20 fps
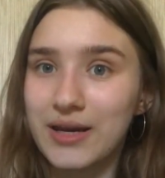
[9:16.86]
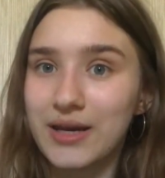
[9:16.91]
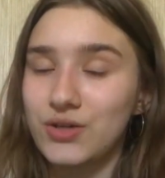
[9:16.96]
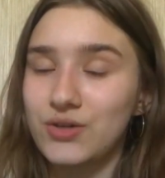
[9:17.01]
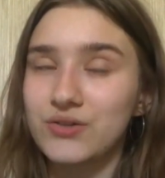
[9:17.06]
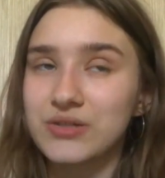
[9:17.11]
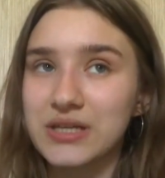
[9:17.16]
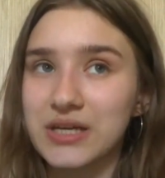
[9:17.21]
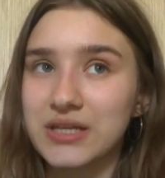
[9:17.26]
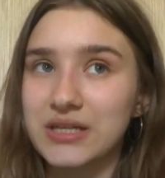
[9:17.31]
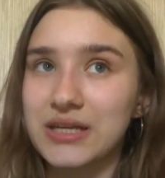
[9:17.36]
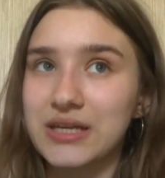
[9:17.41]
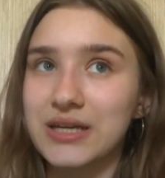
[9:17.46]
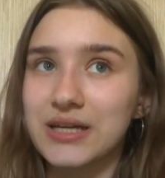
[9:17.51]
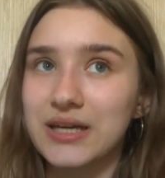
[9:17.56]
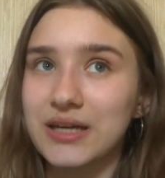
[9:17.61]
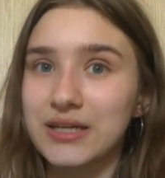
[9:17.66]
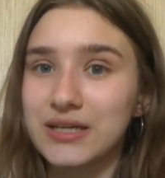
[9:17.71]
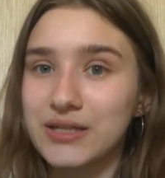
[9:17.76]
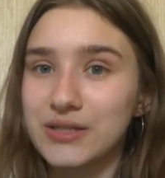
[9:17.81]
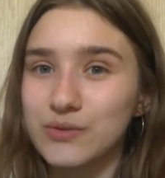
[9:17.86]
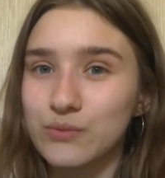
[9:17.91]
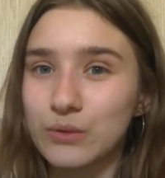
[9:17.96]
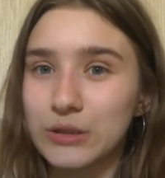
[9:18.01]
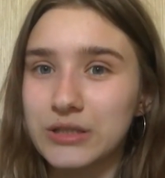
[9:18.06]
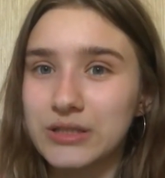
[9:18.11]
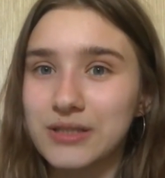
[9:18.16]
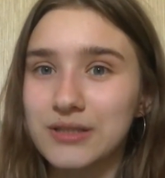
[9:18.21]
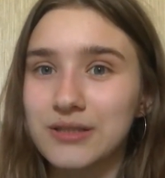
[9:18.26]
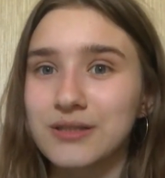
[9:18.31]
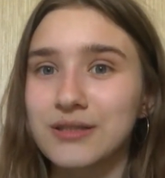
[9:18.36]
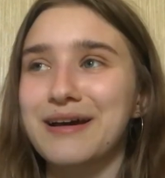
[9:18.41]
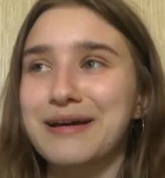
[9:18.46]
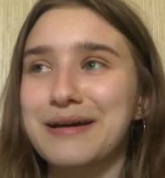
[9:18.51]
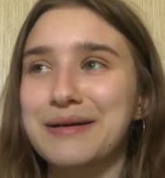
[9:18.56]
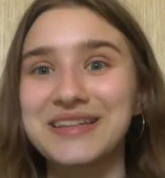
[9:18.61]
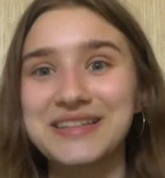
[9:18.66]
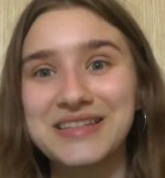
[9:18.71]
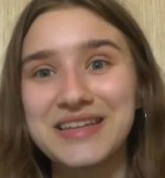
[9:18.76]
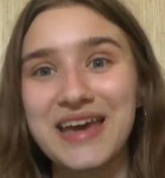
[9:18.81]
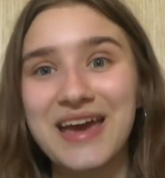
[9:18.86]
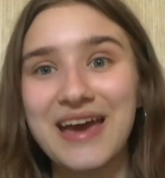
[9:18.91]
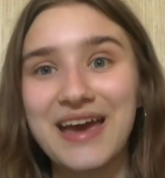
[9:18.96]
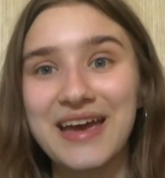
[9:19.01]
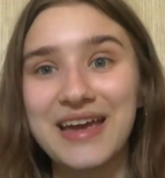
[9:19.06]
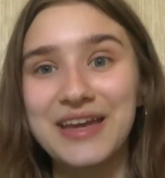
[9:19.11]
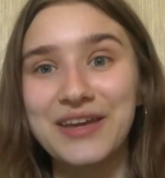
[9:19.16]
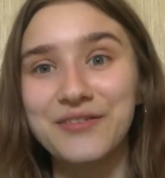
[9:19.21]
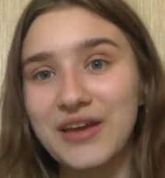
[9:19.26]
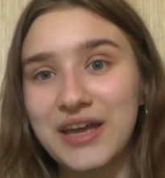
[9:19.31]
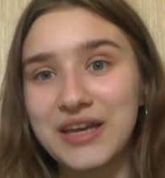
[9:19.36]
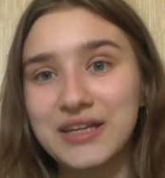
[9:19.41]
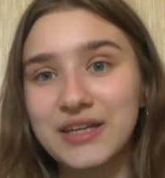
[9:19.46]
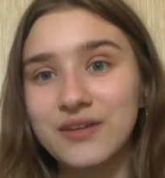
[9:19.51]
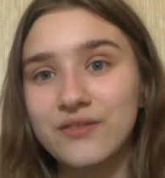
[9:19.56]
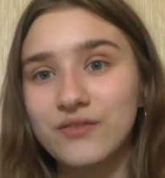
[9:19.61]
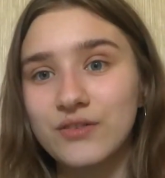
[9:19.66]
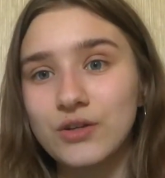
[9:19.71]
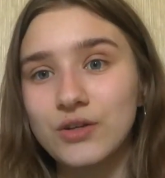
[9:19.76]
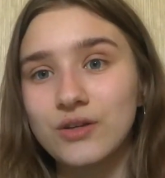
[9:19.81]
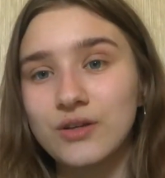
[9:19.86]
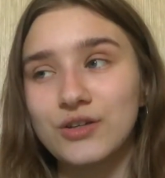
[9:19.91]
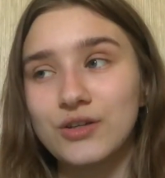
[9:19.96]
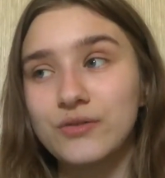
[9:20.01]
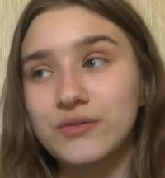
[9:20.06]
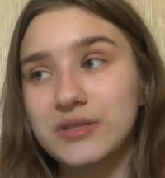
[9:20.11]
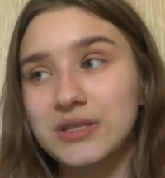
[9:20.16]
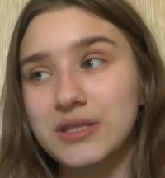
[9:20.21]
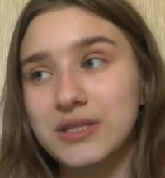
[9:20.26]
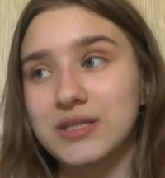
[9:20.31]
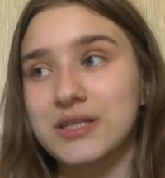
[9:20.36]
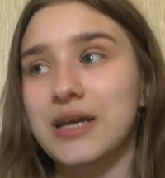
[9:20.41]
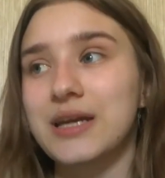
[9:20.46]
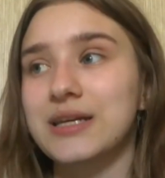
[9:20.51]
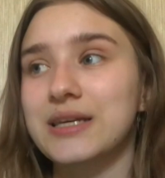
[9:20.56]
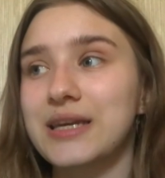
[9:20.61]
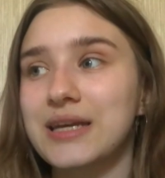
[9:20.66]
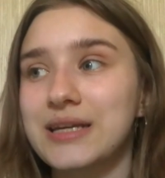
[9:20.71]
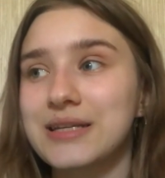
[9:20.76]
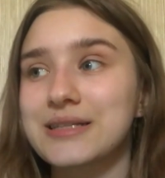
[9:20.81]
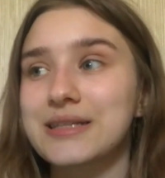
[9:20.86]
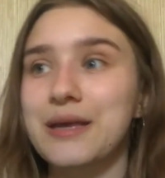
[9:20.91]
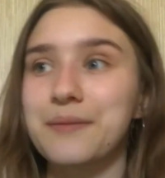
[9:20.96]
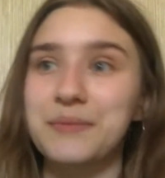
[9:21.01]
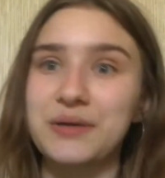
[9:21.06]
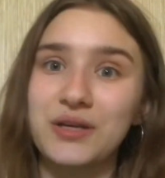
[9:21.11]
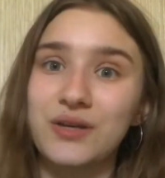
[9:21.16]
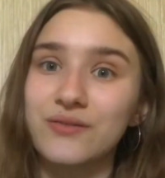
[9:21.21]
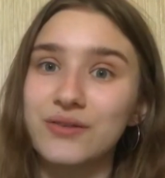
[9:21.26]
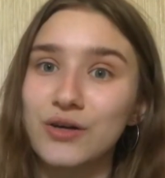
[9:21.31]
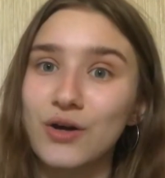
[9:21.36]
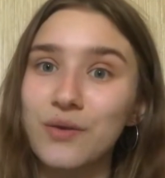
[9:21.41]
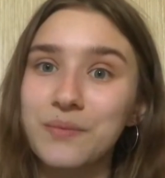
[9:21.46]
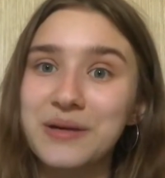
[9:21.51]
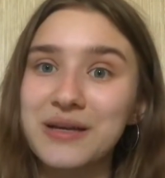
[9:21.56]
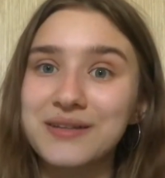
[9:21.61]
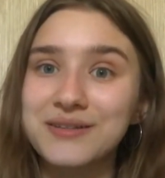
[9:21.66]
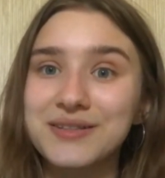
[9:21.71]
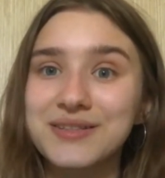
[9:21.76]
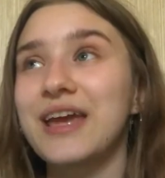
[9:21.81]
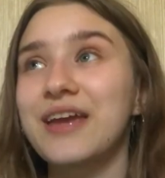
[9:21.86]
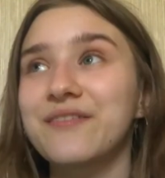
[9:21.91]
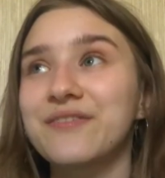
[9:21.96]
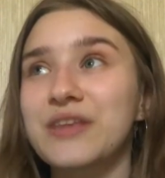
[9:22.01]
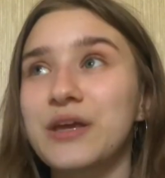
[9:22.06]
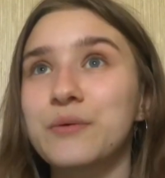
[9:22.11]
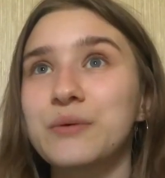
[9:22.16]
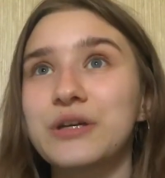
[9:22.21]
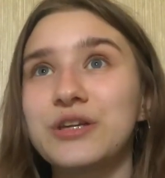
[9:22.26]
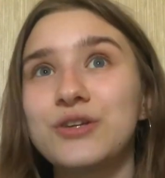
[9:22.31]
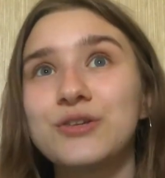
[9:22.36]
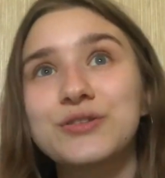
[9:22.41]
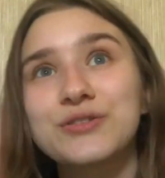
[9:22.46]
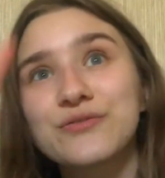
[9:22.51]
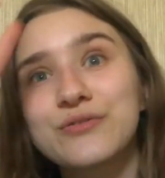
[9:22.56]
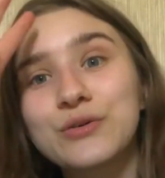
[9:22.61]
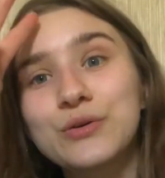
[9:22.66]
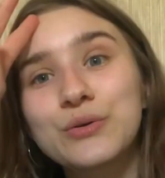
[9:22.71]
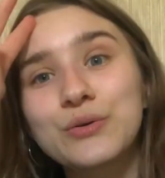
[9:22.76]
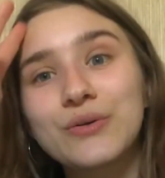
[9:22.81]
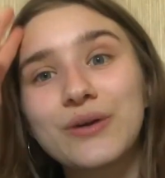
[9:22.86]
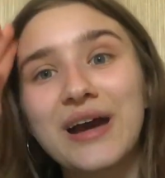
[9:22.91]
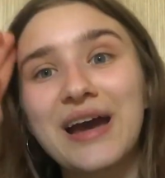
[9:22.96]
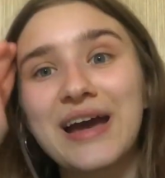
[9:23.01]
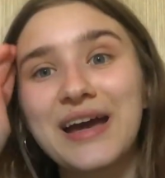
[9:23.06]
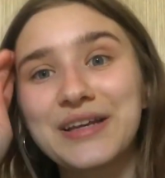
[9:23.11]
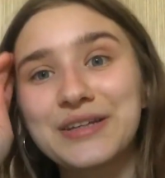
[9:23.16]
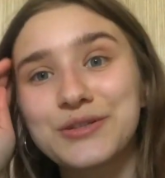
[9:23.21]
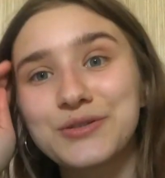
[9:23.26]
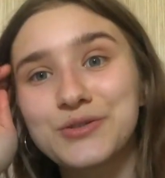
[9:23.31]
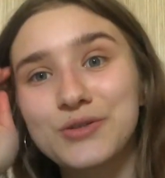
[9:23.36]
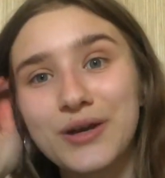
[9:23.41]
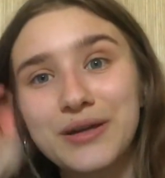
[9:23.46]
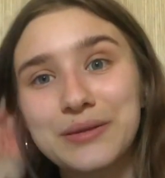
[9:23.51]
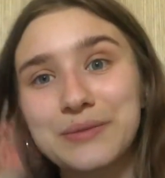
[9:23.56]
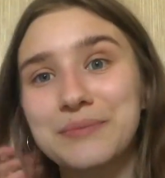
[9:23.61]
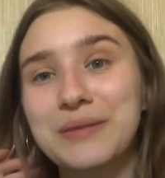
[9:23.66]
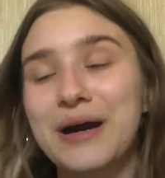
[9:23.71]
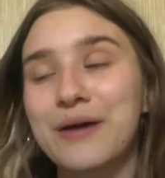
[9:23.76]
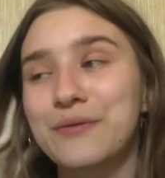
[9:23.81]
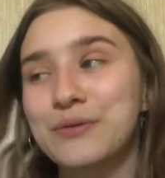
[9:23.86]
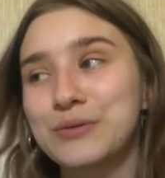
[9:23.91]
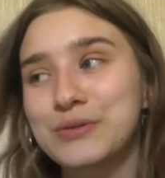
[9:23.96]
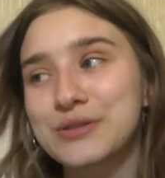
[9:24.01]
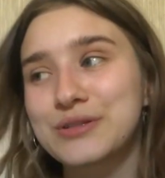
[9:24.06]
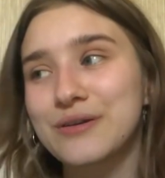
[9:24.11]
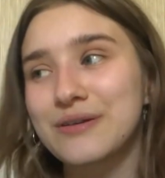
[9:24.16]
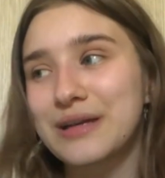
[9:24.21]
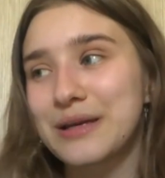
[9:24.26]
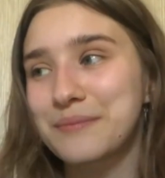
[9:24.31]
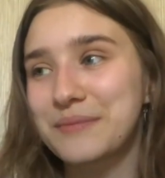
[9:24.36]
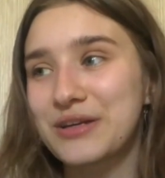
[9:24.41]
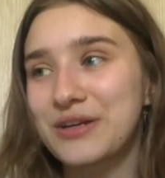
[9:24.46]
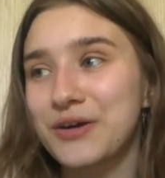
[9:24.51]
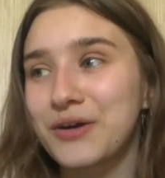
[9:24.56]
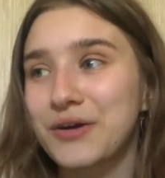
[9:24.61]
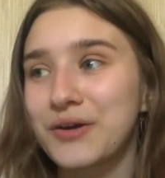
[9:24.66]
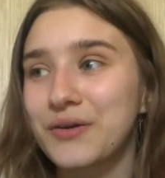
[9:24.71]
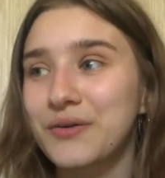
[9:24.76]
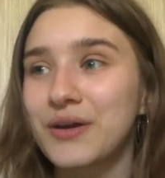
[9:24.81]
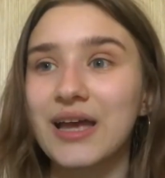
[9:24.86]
a new technique at least once. And yeah, if any of you use these techniques, let me know in the comments. If they were useful and you tried them out, also let me know.